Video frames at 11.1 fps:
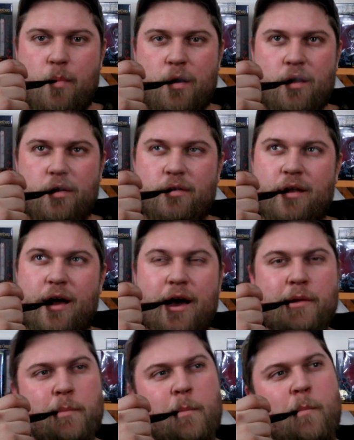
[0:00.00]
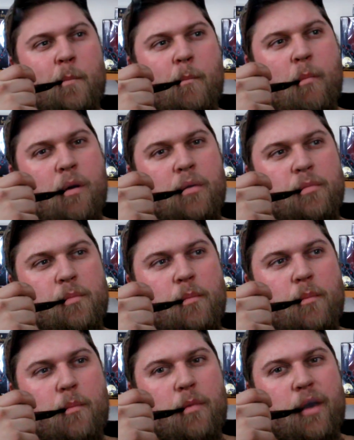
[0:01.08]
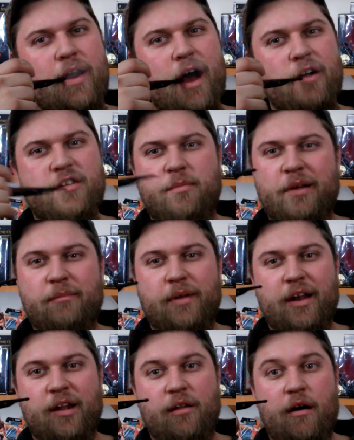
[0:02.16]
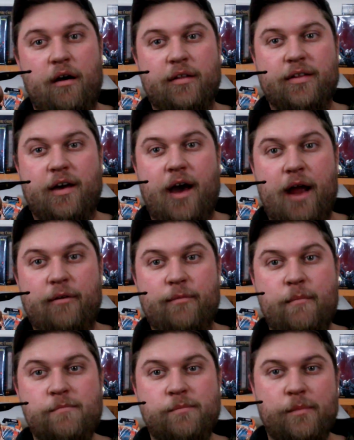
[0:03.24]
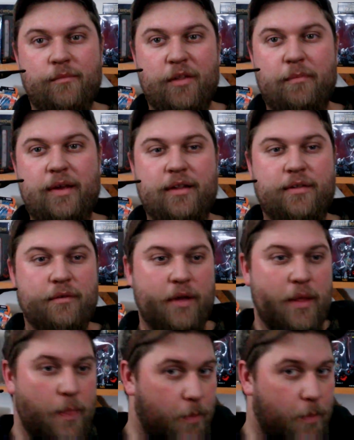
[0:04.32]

Other than that, right now I've just been playing a lot of Skyrim for the PS3.